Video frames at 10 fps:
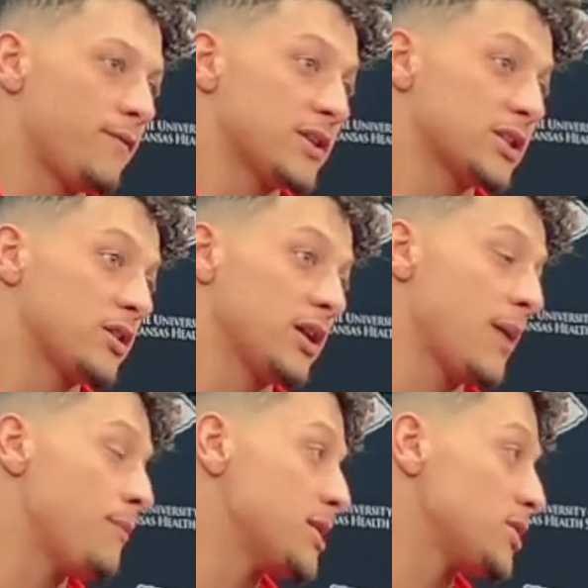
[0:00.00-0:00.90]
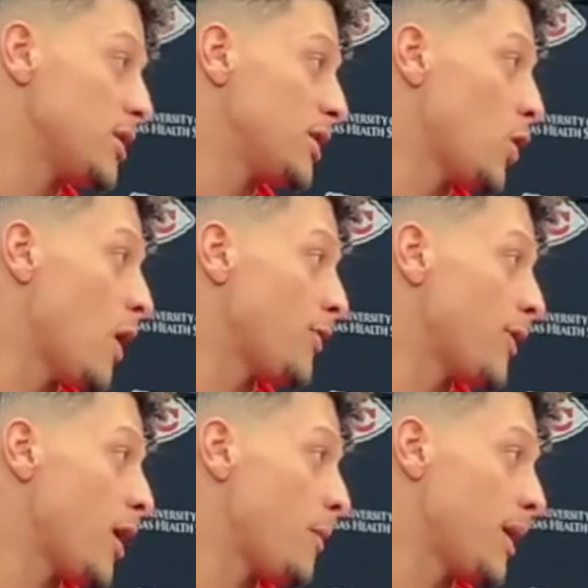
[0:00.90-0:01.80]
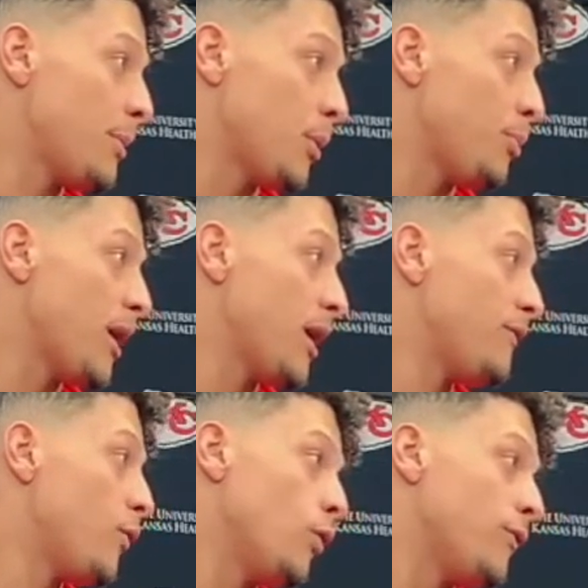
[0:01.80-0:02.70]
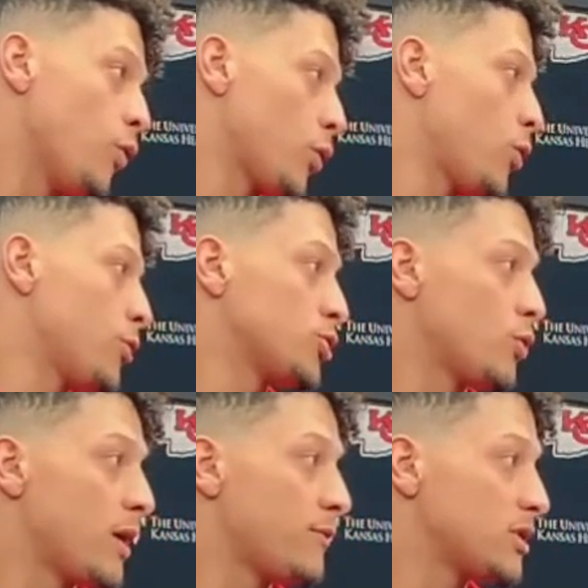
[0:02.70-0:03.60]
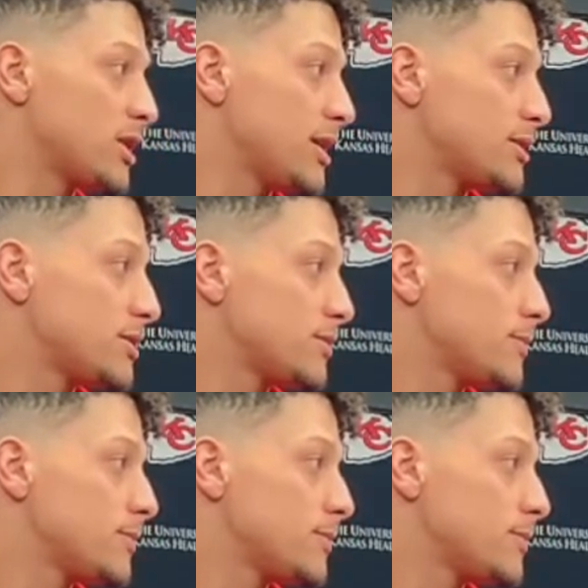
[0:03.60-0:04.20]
physically and mentally to go out there and be able to play a full four quarters or whatever it takes.